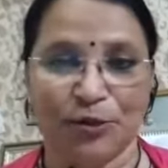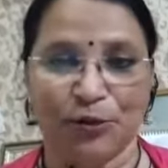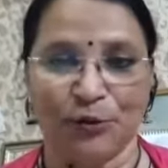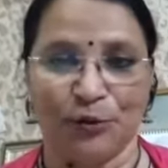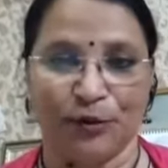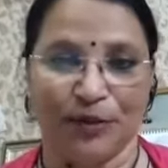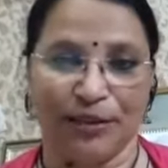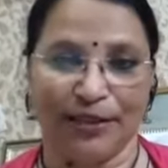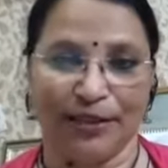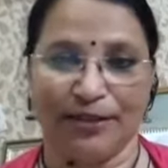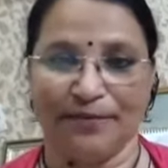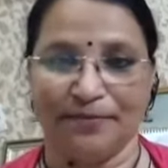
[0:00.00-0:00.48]

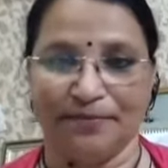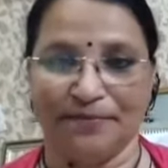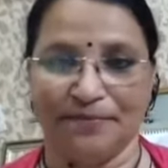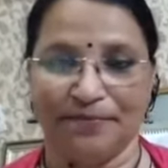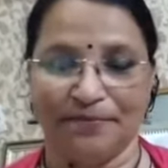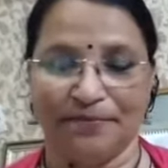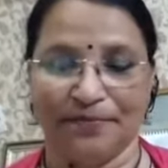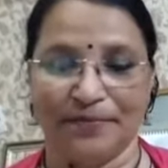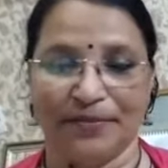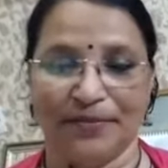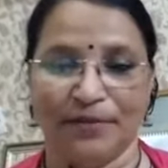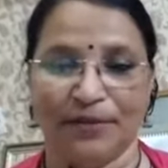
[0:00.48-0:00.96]
today.
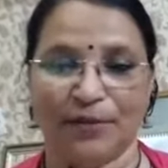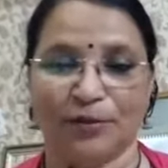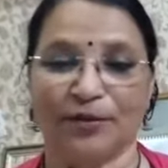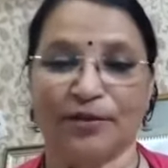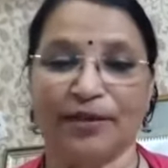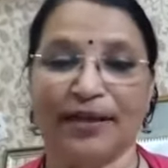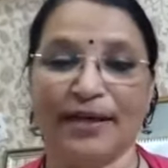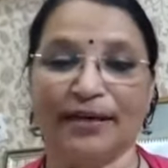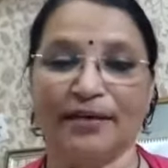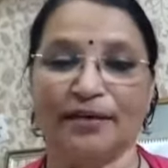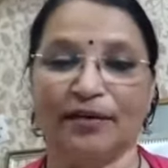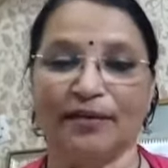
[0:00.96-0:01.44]
So
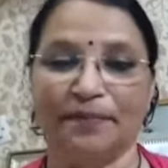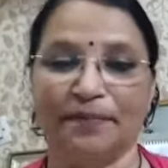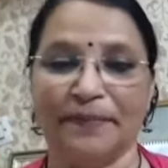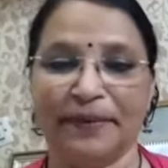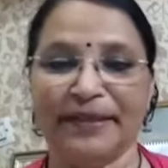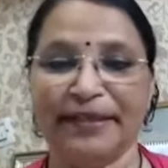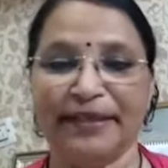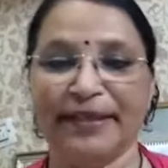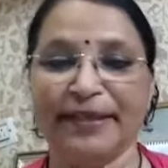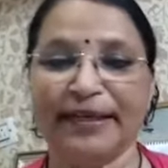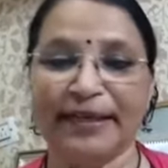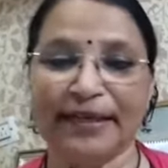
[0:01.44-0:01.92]
they are
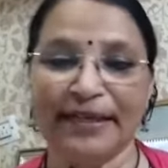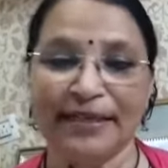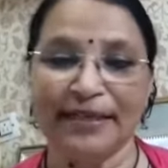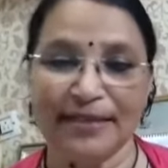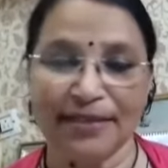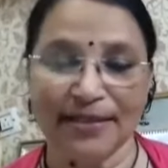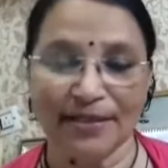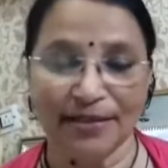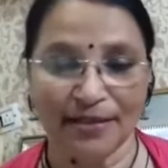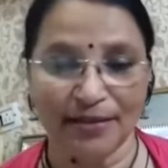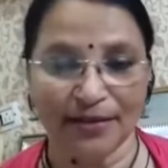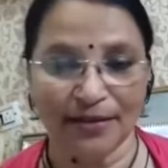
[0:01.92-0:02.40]
competing
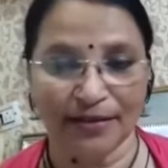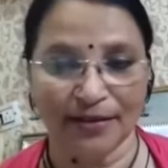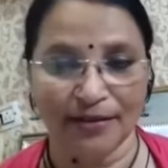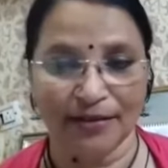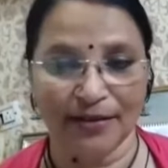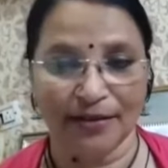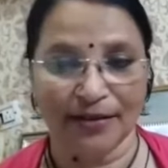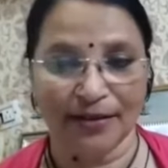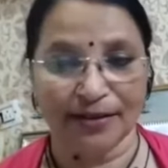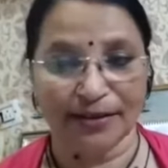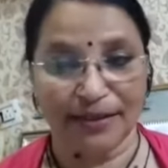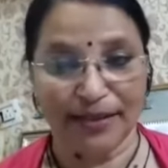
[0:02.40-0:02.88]
against
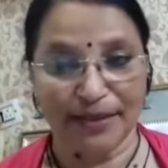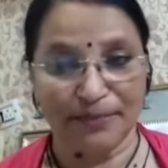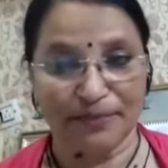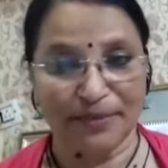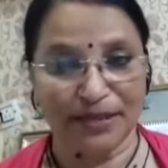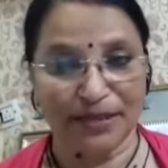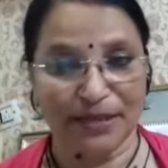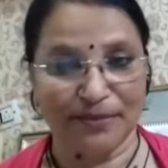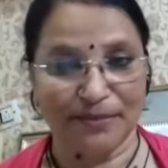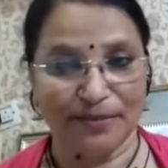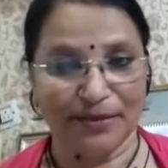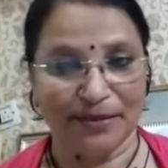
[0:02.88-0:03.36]

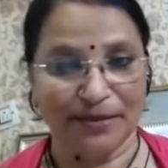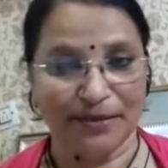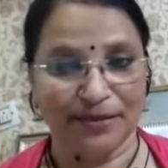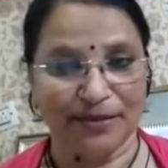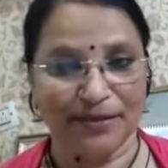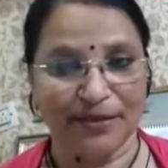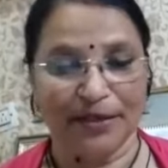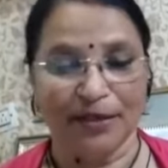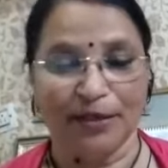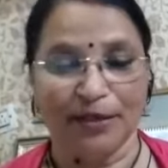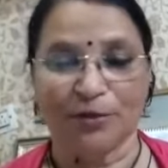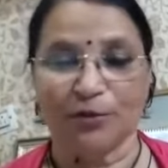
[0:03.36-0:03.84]
themselves.
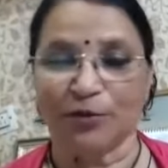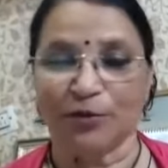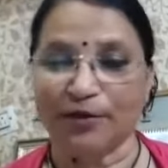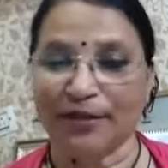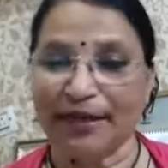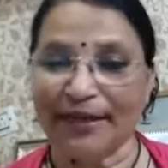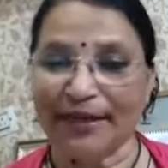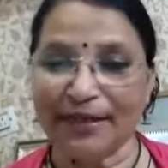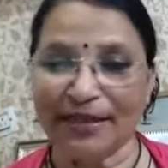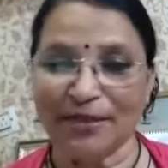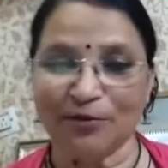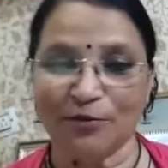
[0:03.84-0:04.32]
So
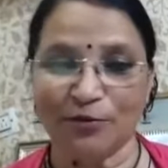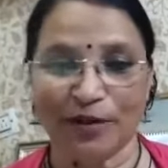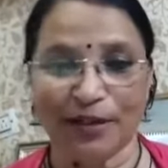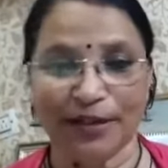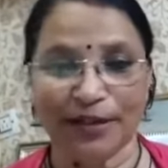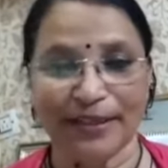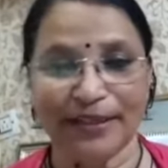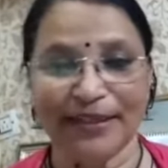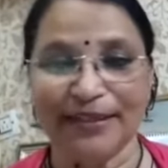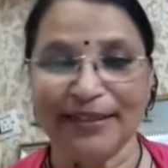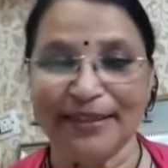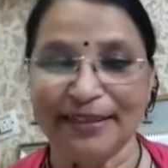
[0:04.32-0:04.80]
that is what
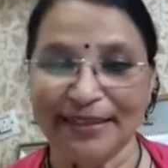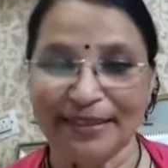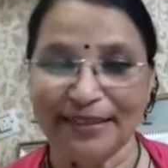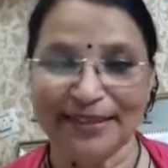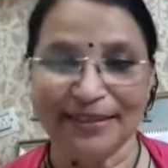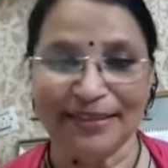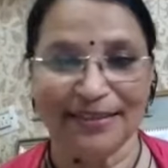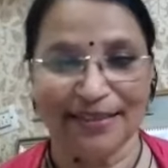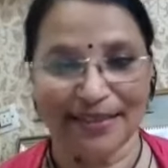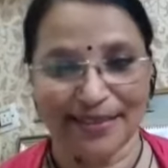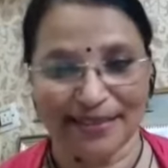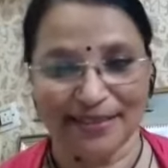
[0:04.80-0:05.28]
a leader
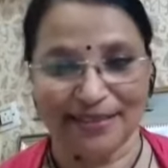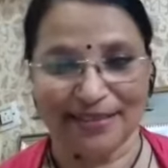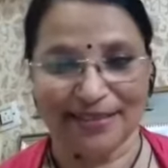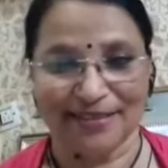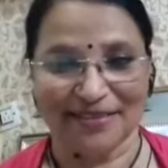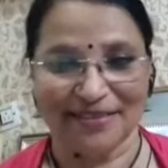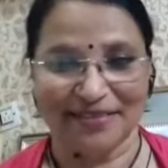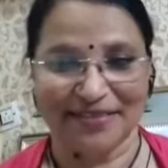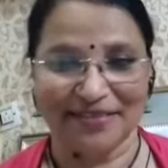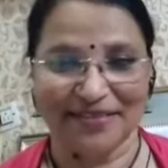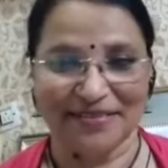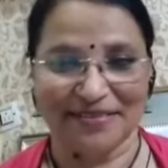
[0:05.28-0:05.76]

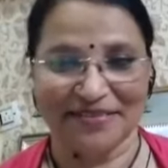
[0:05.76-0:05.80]
does.